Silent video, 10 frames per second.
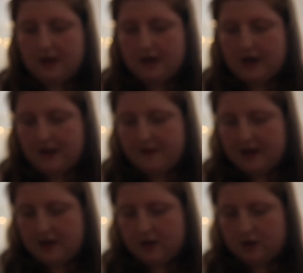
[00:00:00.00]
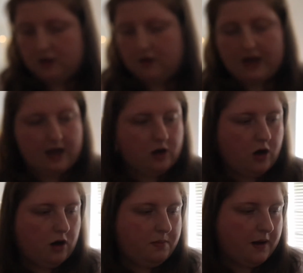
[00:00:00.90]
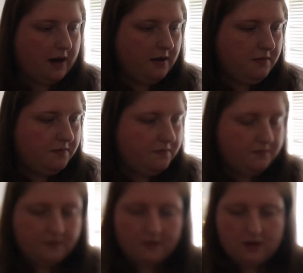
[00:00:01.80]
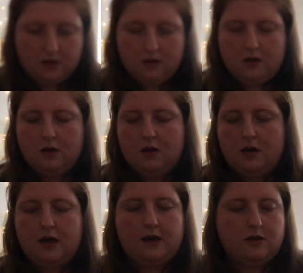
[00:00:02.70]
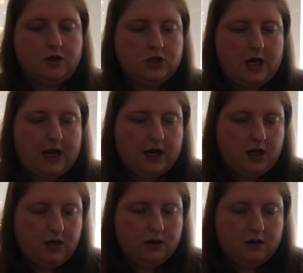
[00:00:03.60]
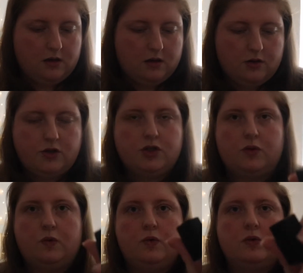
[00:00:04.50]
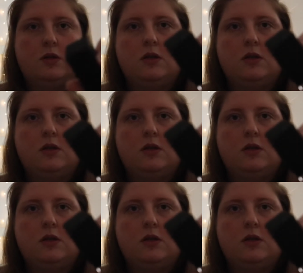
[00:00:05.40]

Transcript: And then you get a copper in the shade Jewels.